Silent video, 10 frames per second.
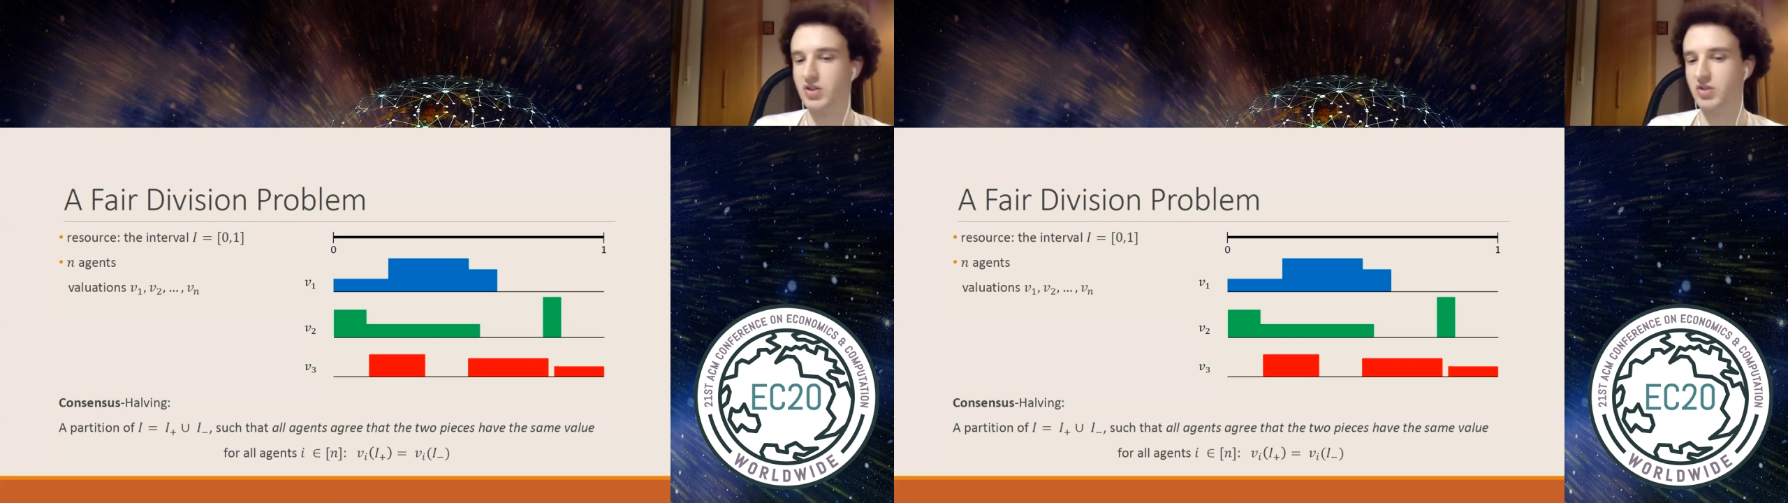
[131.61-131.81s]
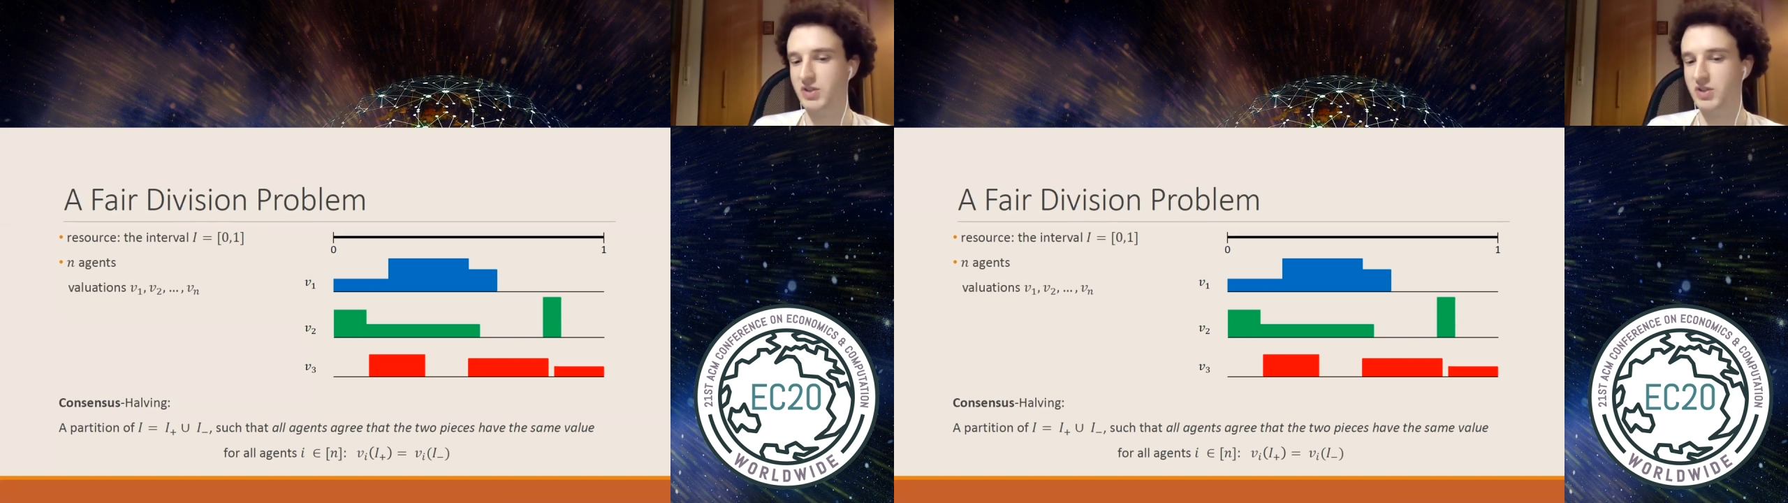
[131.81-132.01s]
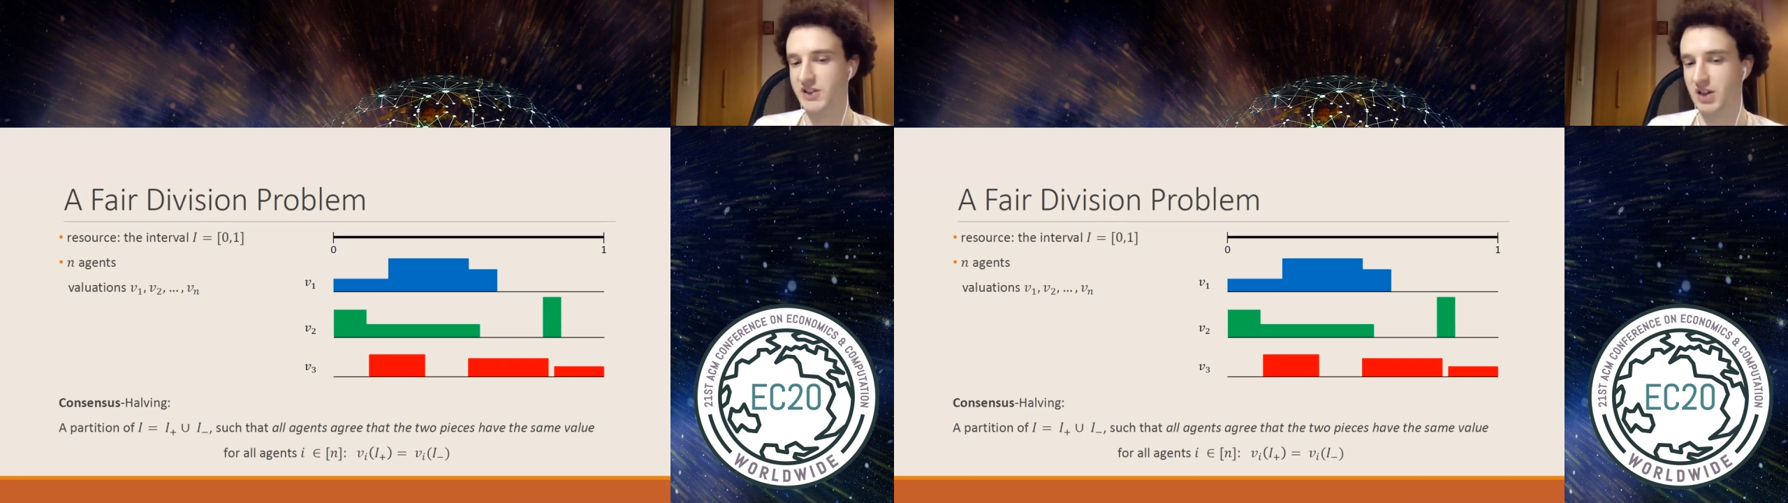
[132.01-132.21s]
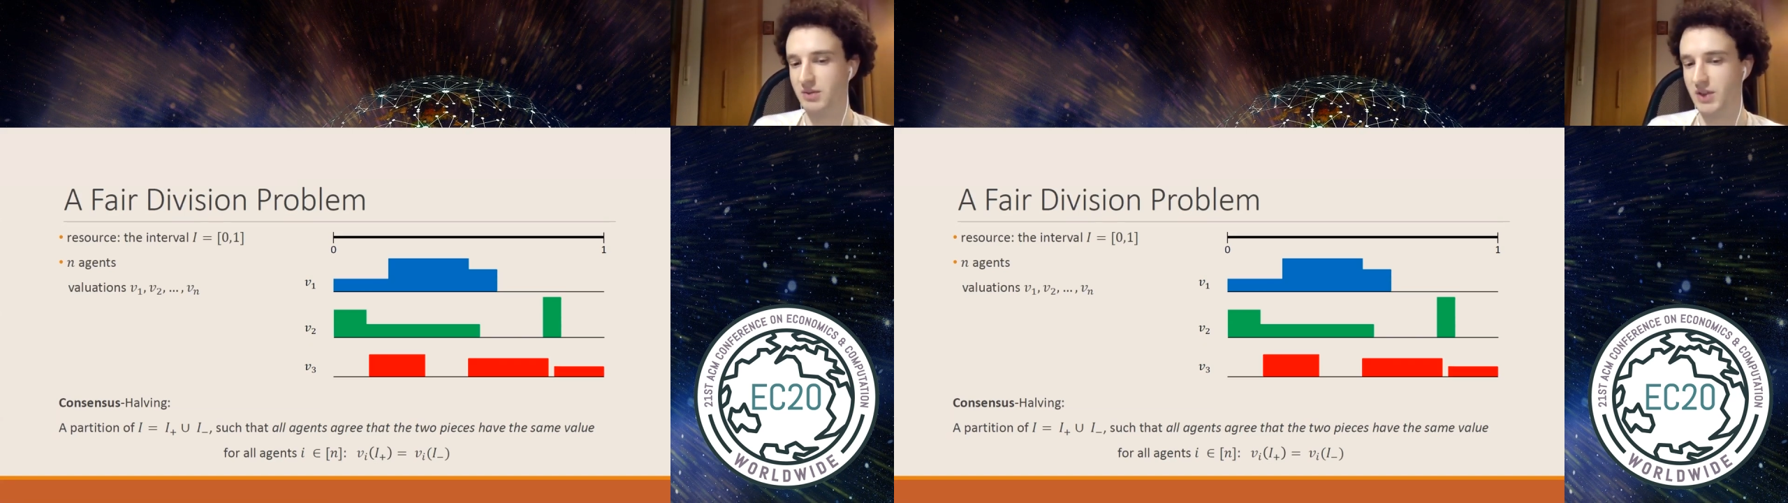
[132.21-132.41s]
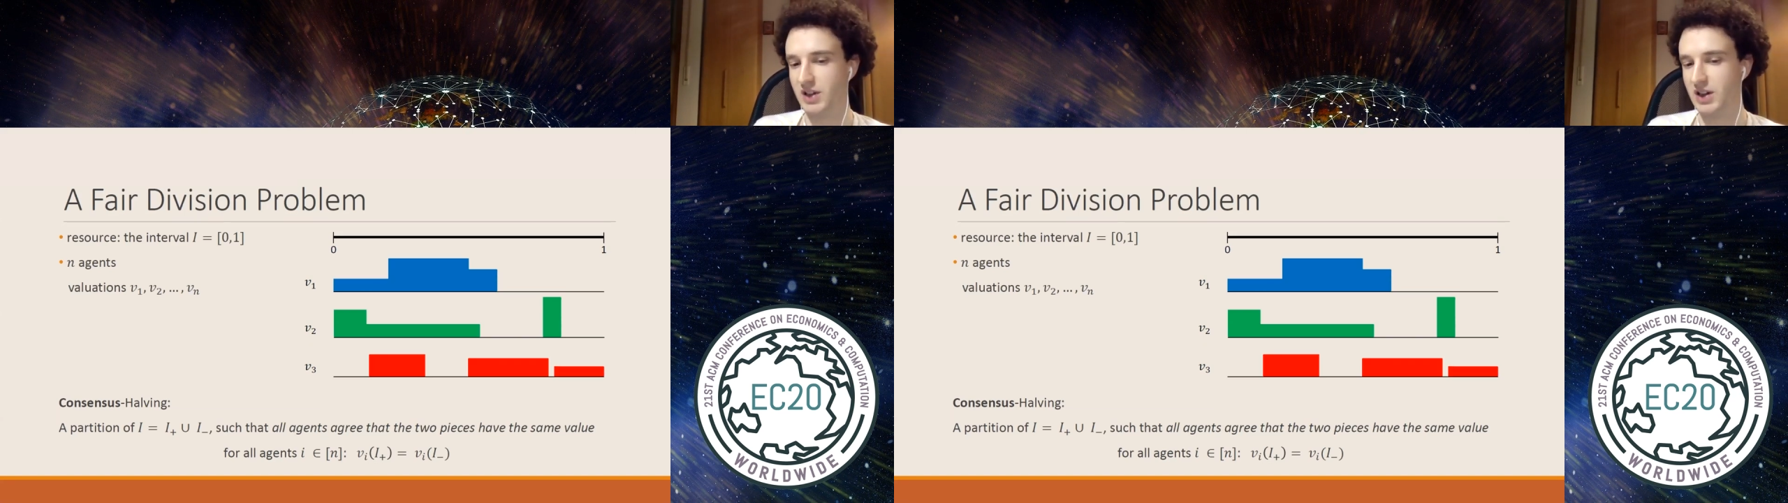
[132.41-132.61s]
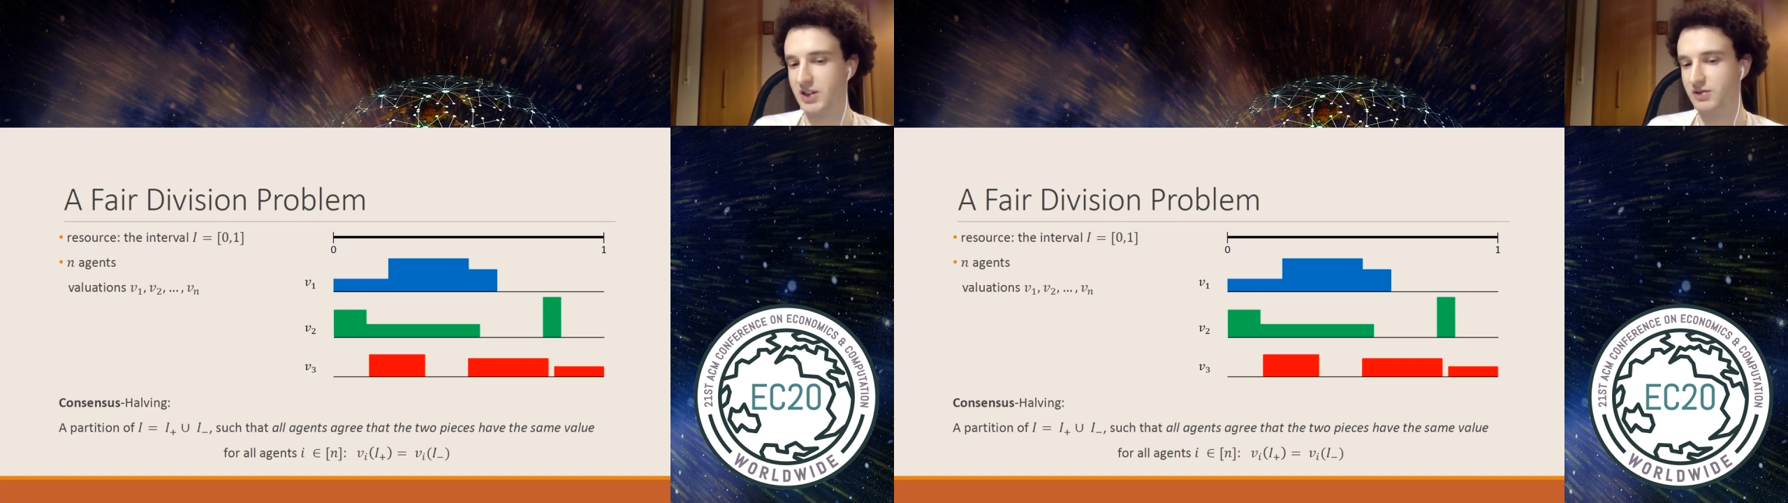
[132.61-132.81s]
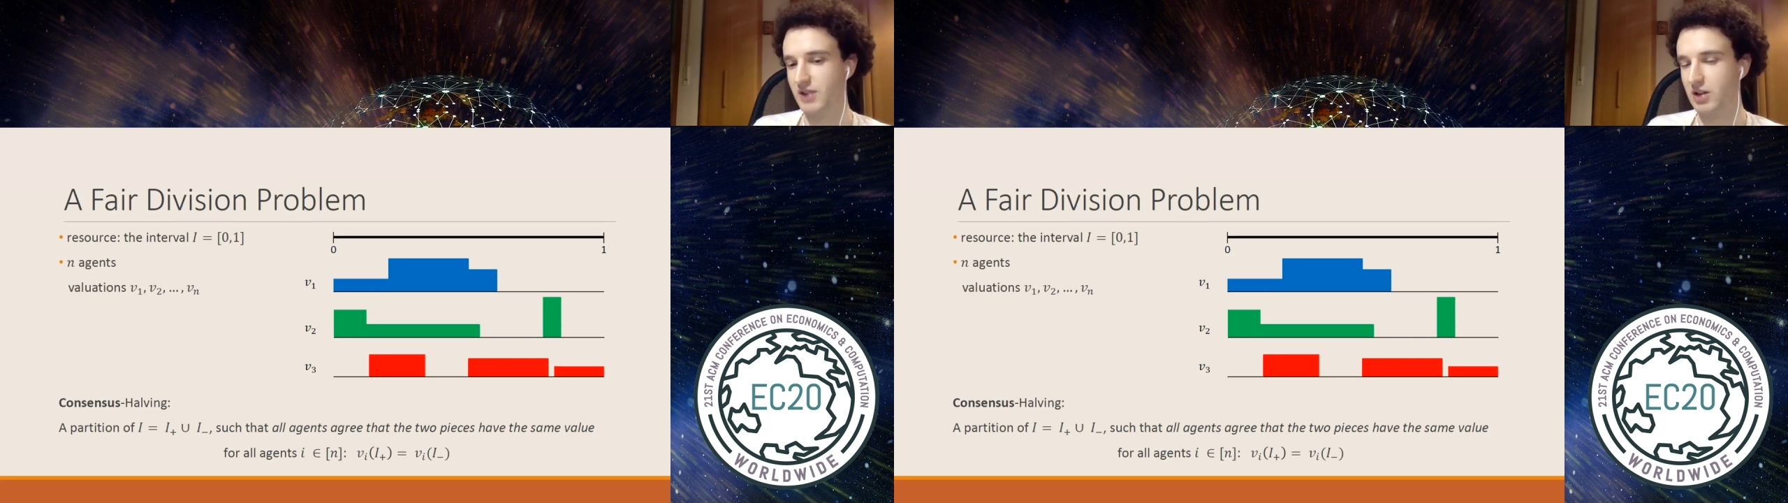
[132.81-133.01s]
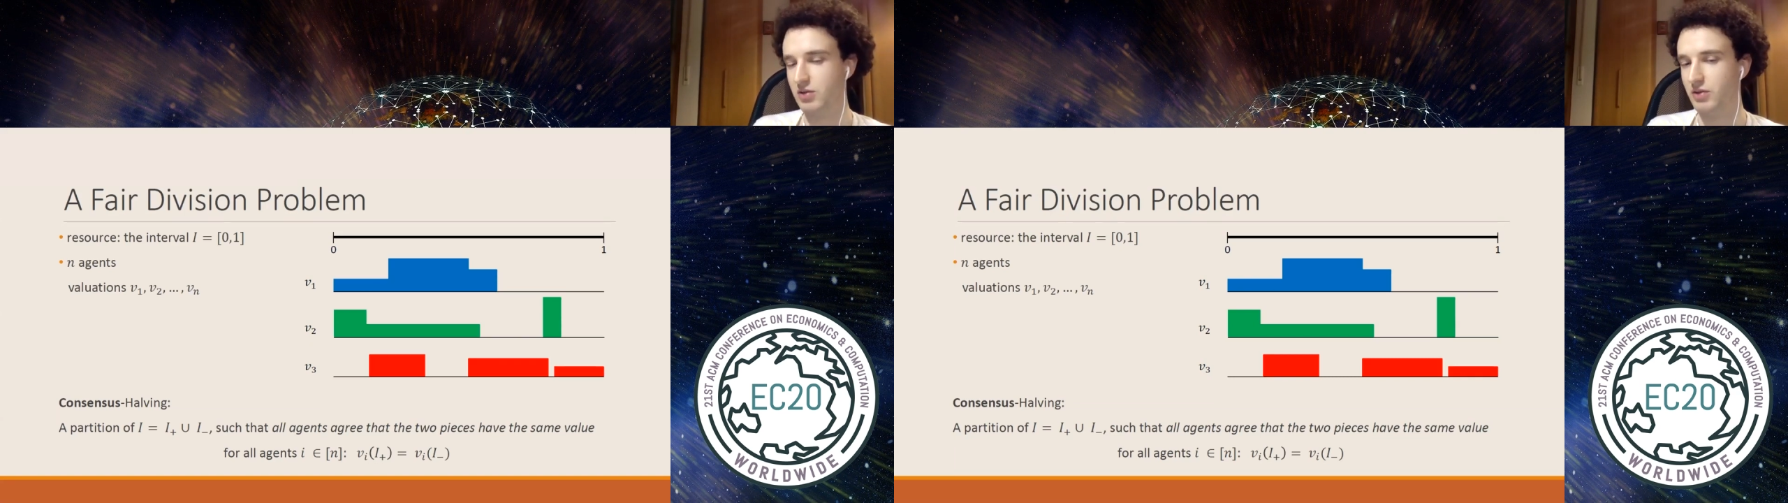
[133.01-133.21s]
should be the same as the
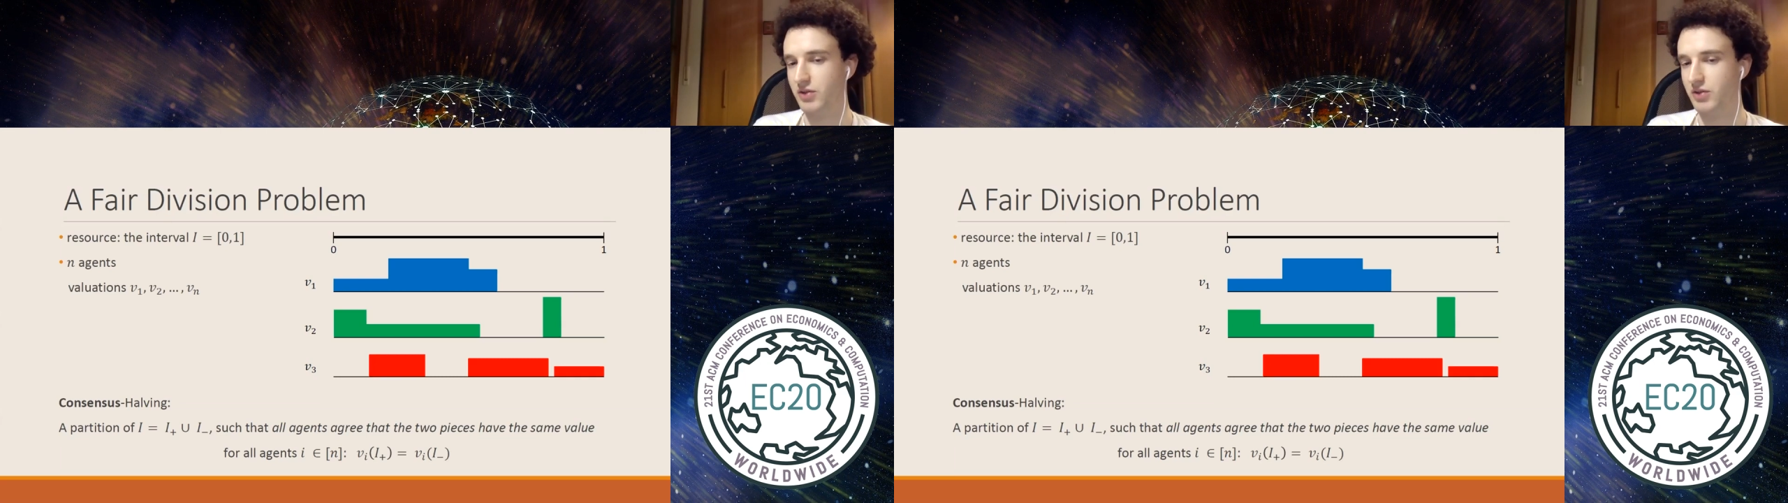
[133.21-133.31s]
value